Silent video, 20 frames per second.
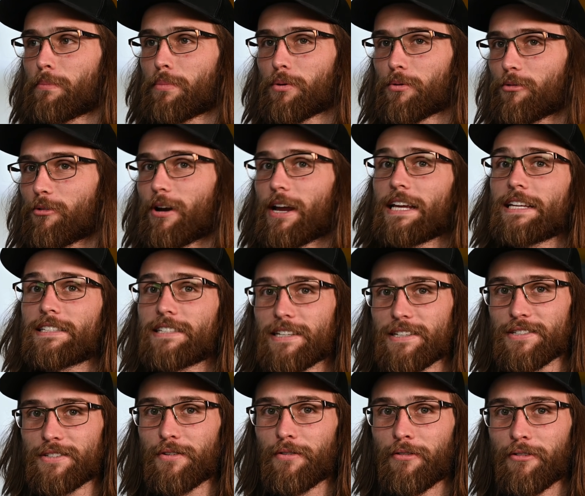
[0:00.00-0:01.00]

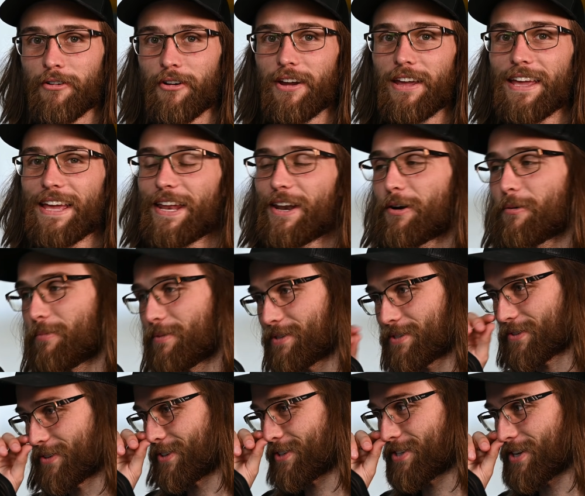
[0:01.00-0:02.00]
praises free and open
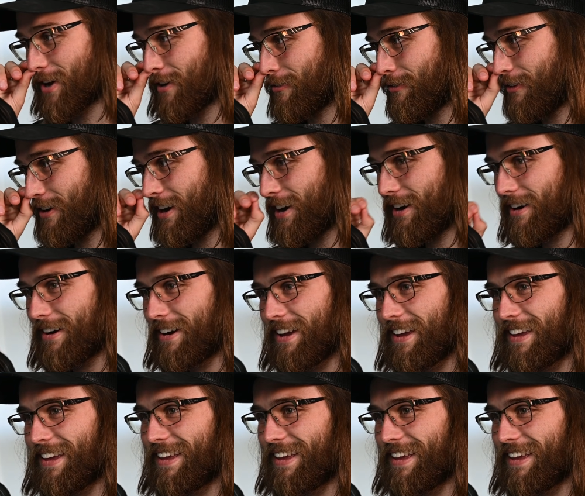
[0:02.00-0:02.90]
source software.